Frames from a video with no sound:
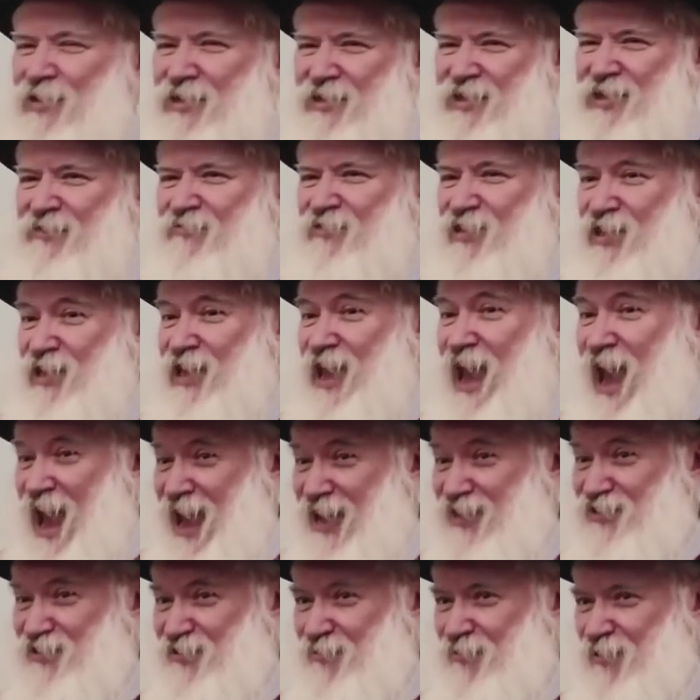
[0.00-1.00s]
know you didn't really
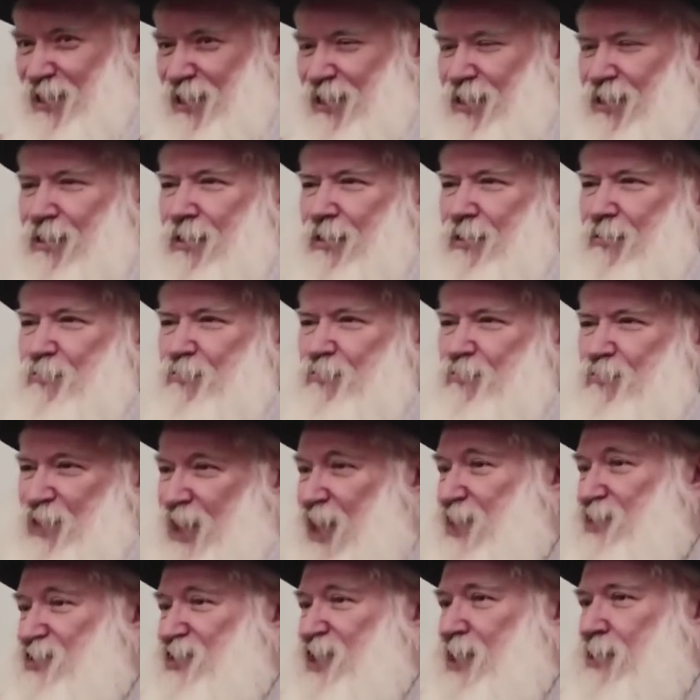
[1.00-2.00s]
ask me,
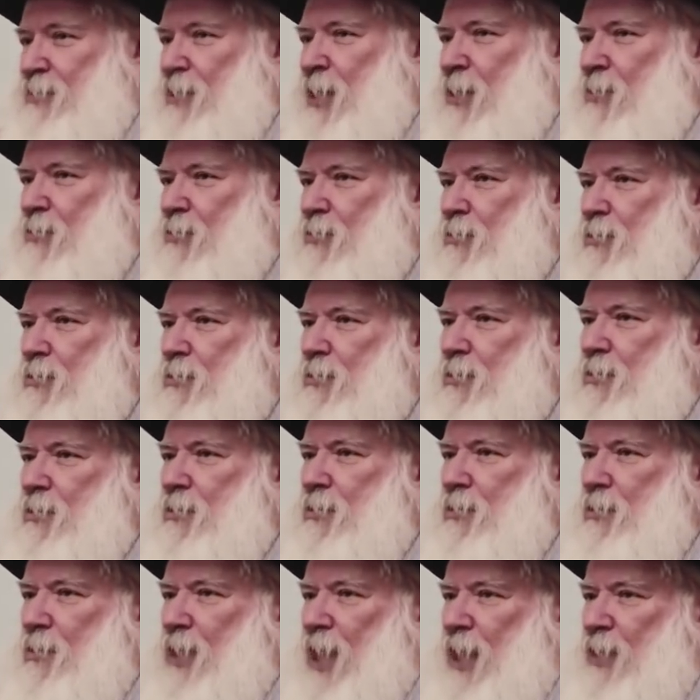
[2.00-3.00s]
but I said no.
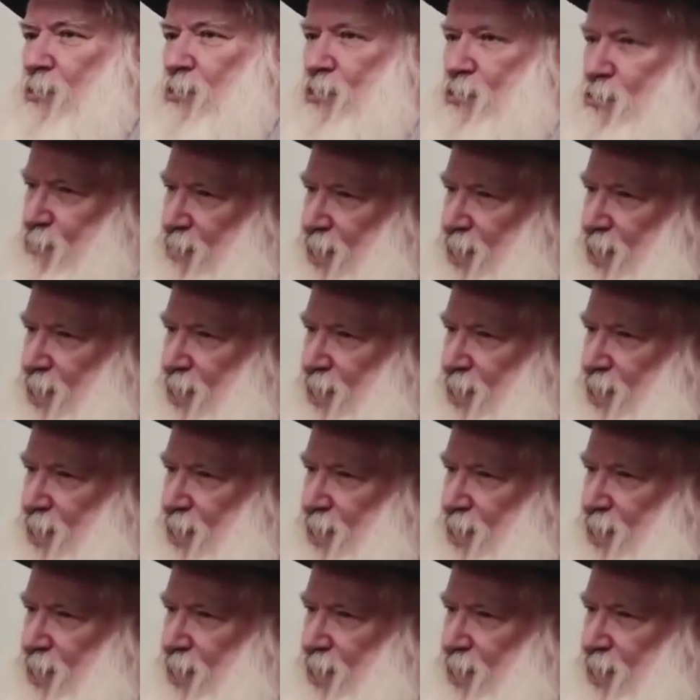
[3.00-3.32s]
And you